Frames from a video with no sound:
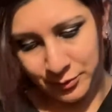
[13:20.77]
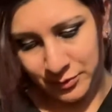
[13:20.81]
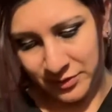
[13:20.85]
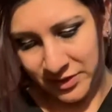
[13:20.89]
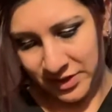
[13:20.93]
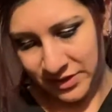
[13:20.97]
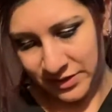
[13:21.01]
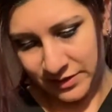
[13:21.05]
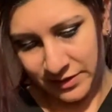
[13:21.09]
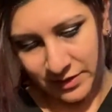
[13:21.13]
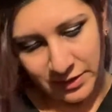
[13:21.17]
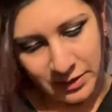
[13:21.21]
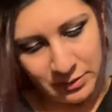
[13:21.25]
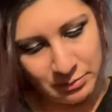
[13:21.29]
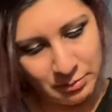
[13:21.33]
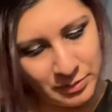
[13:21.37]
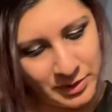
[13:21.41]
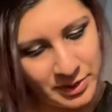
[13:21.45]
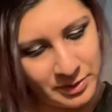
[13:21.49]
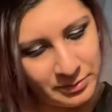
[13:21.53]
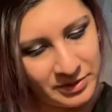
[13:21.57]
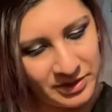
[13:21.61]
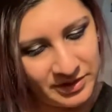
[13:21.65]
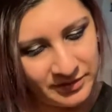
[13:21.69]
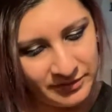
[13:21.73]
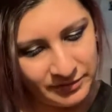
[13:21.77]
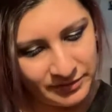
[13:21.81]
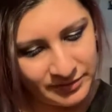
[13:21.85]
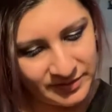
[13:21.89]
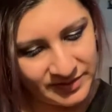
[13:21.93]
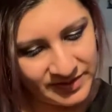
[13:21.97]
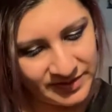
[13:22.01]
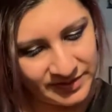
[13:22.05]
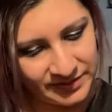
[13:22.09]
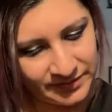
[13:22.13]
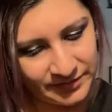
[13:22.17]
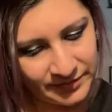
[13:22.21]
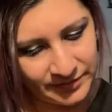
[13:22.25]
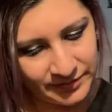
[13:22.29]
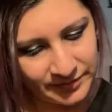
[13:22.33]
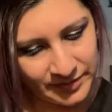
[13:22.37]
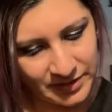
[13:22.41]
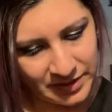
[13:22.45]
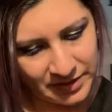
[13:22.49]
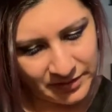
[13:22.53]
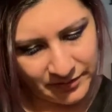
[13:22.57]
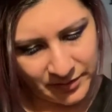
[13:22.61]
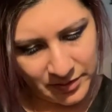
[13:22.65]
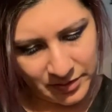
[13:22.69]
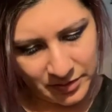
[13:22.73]
that's like a pumpkin
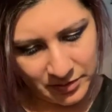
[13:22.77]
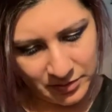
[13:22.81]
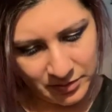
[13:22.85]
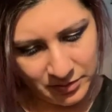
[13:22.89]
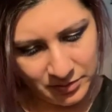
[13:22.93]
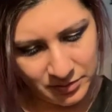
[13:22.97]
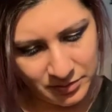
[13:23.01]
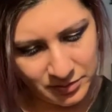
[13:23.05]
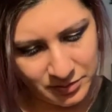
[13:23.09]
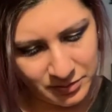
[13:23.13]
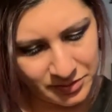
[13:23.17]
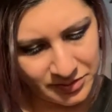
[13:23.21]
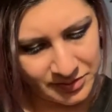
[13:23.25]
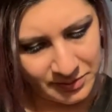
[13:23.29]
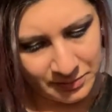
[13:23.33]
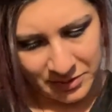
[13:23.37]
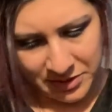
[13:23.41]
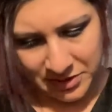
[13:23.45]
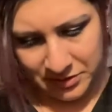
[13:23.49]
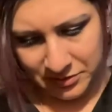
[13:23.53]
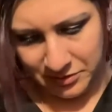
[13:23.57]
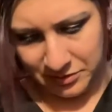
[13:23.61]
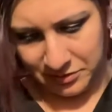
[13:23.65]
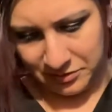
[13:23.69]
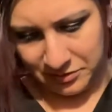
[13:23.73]
flavor or smell.